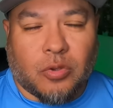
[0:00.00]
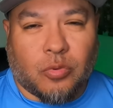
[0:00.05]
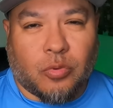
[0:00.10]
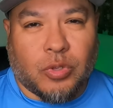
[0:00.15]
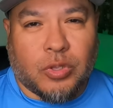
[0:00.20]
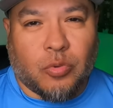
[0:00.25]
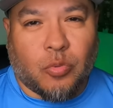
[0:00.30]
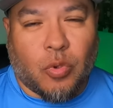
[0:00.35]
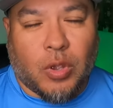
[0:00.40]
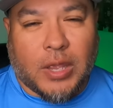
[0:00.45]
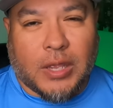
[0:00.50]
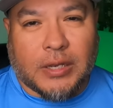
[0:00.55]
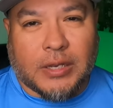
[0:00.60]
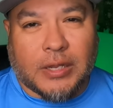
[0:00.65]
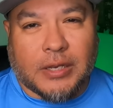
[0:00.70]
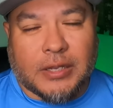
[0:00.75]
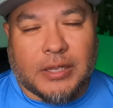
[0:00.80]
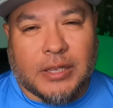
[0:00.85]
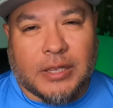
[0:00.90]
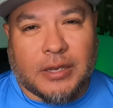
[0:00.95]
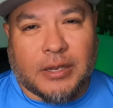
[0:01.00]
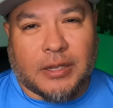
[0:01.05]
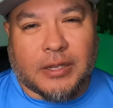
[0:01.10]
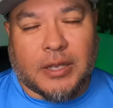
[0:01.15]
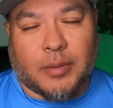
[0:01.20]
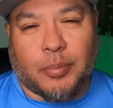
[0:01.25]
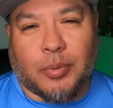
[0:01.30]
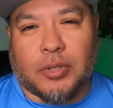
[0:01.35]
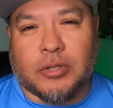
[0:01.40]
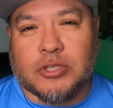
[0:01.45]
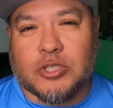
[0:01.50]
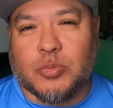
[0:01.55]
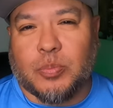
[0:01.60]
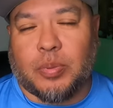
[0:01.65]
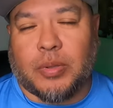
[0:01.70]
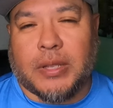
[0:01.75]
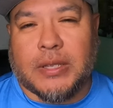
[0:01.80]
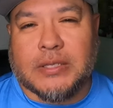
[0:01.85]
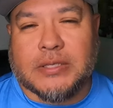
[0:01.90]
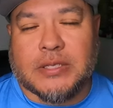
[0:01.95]
We went and hit a couple other
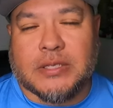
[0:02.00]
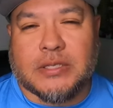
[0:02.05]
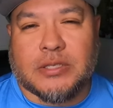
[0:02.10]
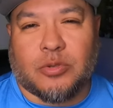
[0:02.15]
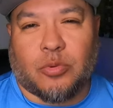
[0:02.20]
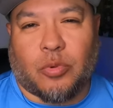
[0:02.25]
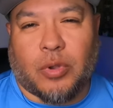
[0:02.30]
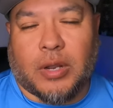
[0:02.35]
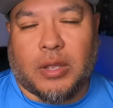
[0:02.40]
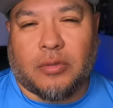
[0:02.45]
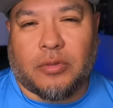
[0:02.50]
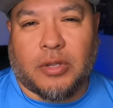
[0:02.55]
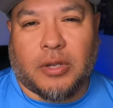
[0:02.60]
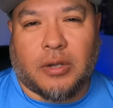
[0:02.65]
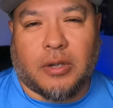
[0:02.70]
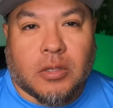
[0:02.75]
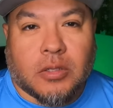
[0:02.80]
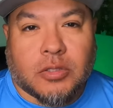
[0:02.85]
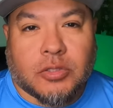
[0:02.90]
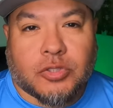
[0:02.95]
places around there.